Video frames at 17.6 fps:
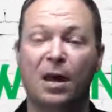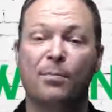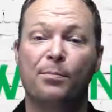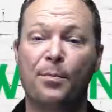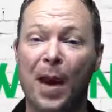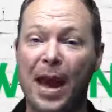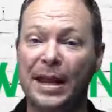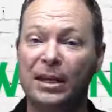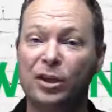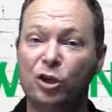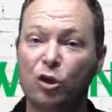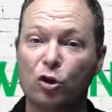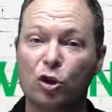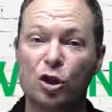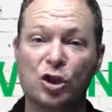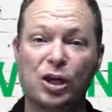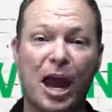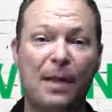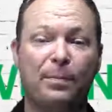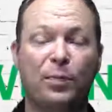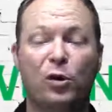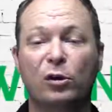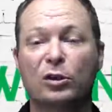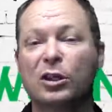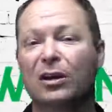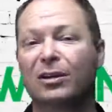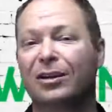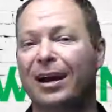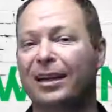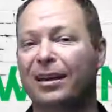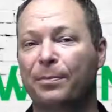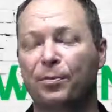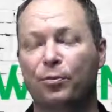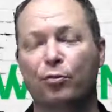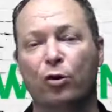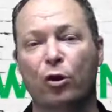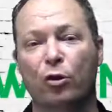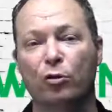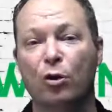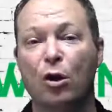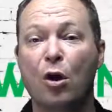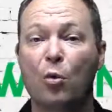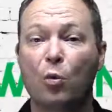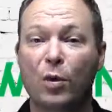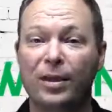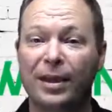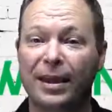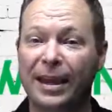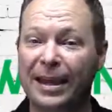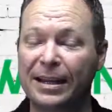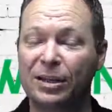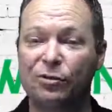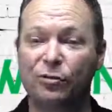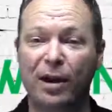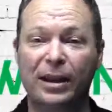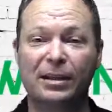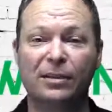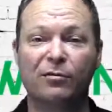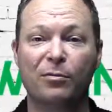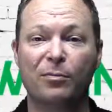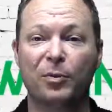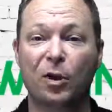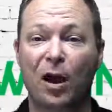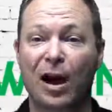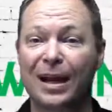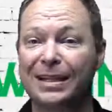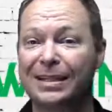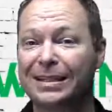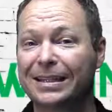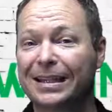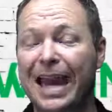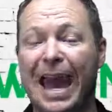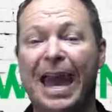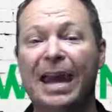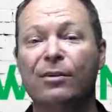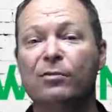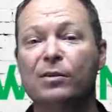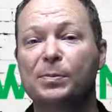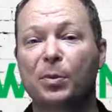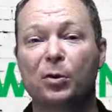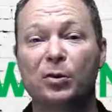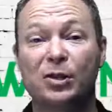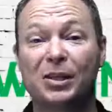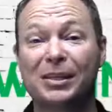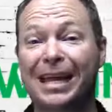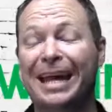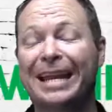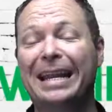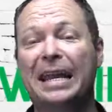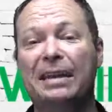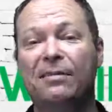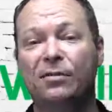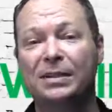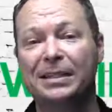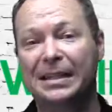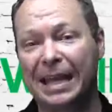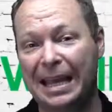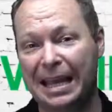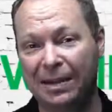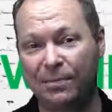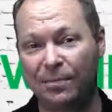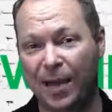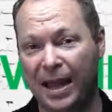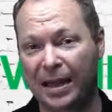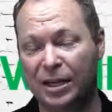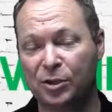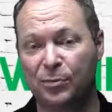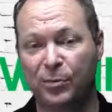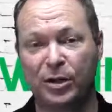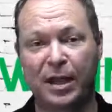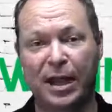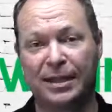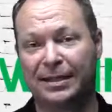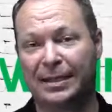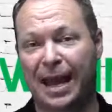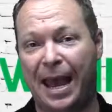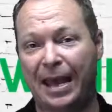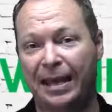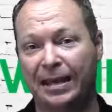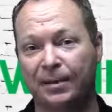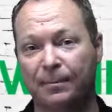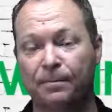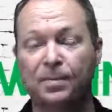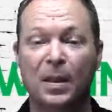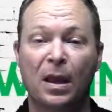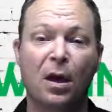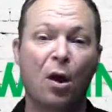Manage your chat box like a pro with interactive replies, canned responses, and even team management and tagging.